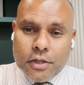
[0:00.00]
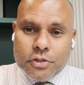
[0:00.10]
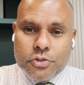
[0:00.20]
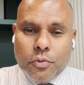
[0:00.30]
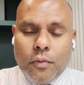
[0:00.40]

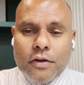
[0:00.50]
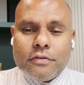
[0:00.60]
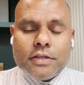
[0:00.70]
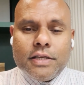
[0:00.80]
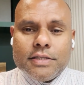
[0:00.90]
So one of
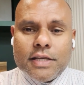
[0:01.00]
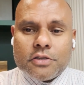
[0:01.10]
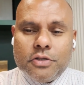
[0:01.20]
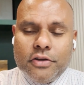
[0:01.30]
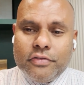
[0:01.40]
the things
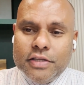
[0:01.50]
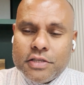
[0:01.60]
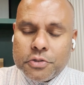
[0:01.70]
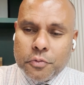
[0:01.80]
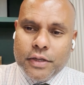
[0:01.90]
actually
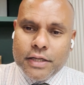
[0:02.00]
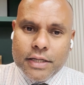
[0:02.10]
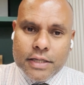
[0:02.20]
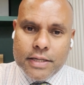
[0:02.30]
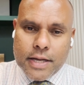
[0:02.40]
research we
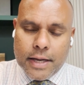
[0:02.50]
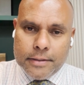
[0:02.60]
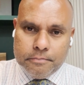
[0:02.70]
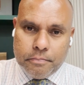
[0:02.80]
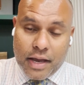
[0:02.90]
did
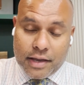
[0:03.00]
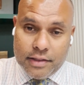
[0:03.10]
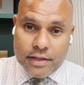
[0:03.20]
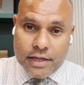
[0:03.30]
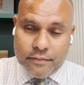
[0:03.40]
back in
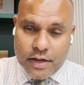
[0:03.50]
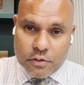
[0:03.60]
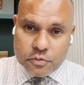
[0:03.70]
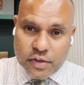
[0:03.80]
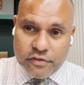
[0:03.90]
the day when I
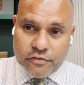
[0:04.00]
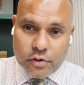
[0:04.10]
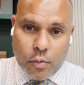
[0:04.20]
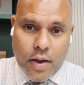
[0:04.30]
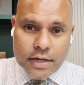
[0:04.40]
was working for a
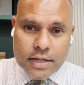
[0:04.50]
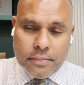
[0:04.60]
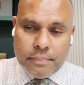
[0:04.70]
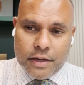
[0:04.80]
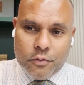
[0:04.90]
wine
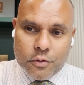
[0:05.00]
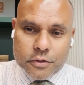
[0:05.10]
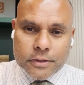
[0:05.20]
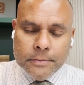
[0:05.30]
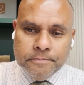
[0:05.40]
company was